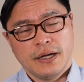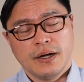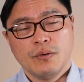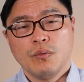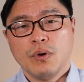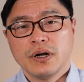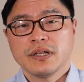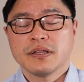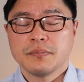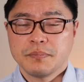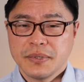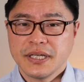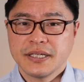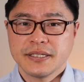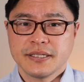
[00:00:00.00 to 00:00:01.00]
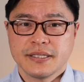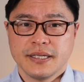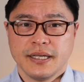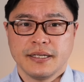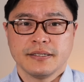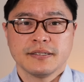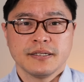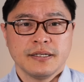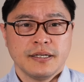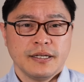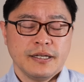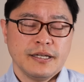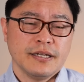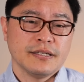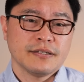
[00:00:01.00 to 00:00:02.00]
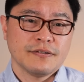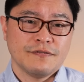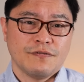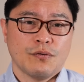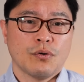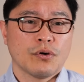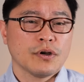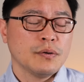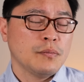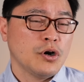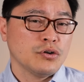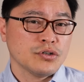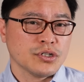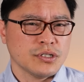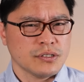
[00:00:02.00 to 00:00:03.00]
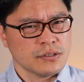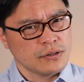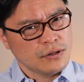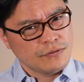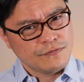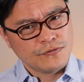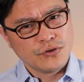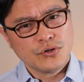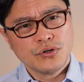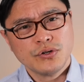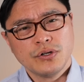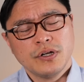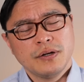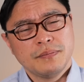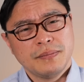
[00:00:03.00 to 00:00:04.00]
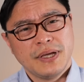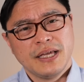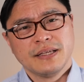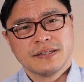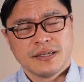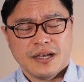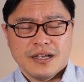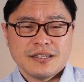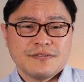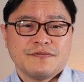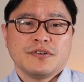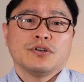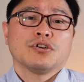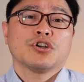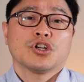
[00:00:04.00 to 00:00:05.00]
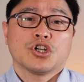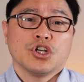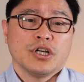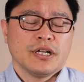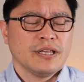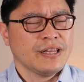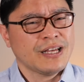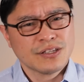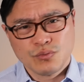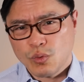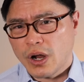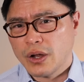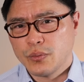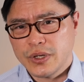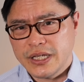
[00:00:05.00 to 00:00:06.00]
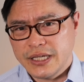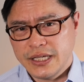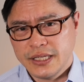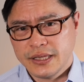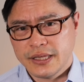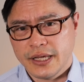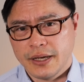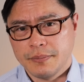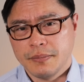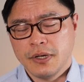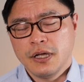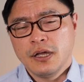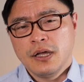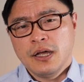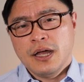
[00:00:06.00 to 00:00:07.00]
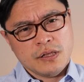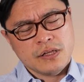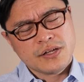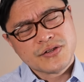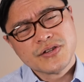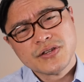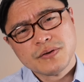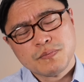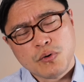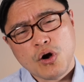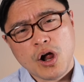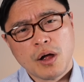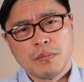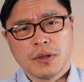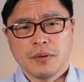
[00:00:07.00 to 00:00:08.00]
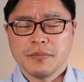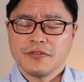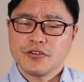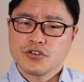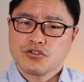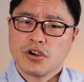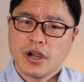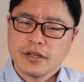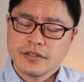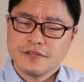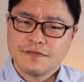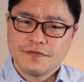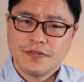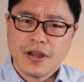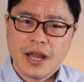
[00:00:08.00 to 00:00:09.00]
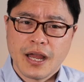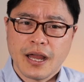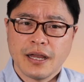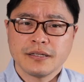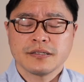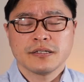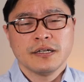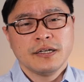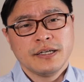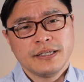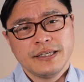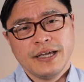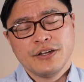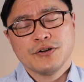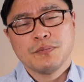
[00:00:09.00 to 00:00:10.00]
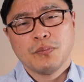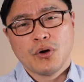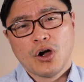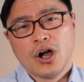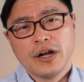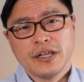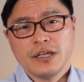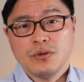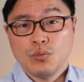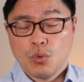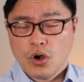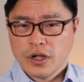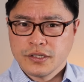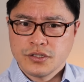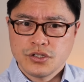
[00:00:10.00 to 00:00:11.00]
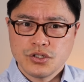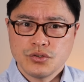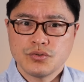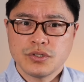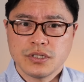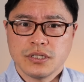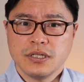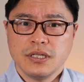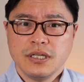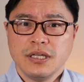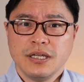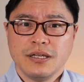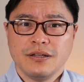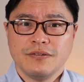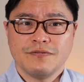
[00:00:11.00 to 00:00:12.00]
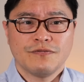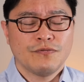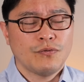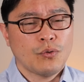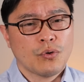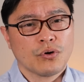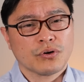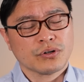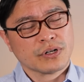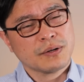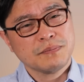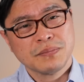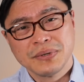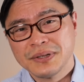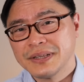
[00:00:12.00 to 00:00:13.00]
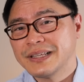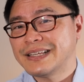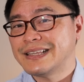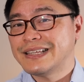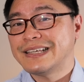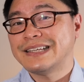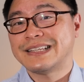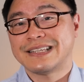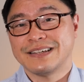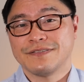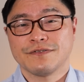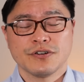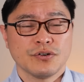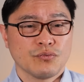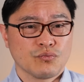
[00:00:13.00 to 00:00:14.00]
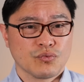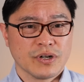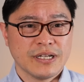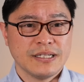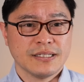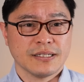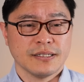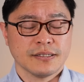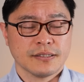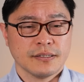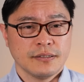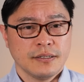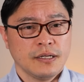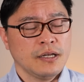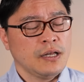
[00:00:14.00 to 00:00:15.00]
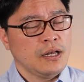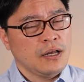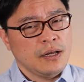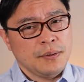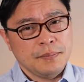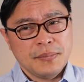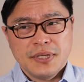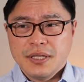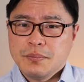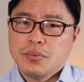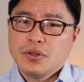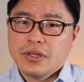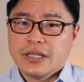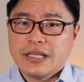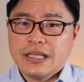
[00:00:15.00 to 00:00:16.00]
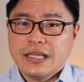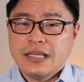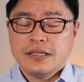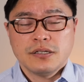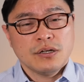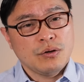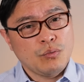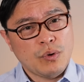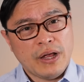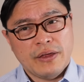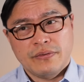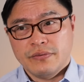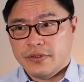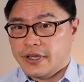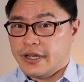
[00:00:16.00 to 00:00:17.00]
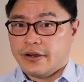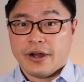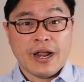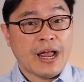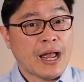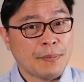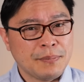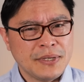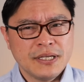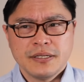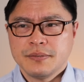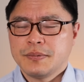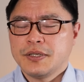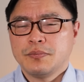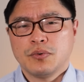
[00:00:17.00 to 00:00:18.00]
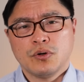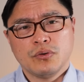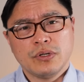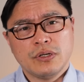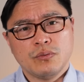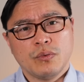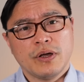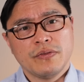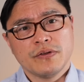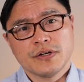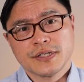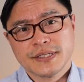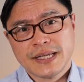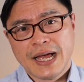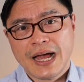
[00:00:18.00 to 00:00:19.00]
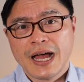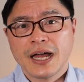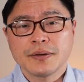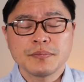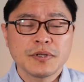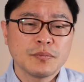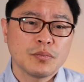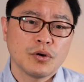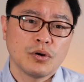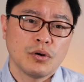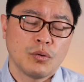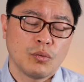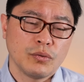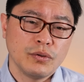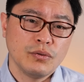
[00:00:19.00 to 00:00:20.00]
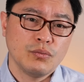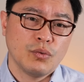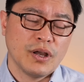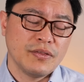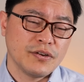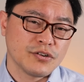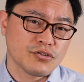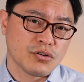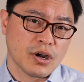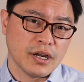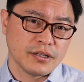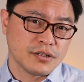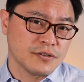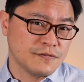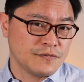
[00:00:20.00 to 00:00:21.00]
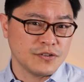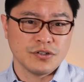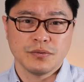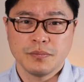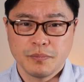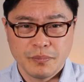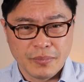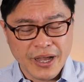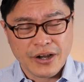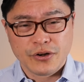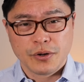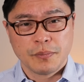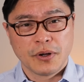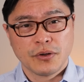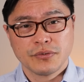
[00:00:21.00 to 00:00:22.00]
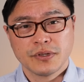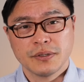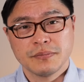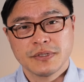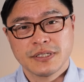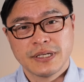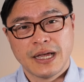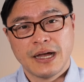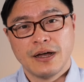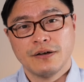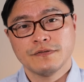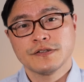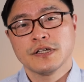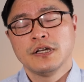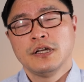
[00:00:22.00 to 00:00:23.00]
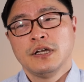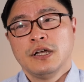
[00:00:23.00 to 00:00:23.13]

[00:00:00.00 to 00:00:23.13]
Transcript: And one of the biggest things is for emotions. Food makes us feel good, and that's why we eat them. This is a problem if you're trying to fast, yet your body wants you to eat for completely different reasons. People eat when they're happy, people eat when they're sad, people eat when they're trying to feel better about themselves.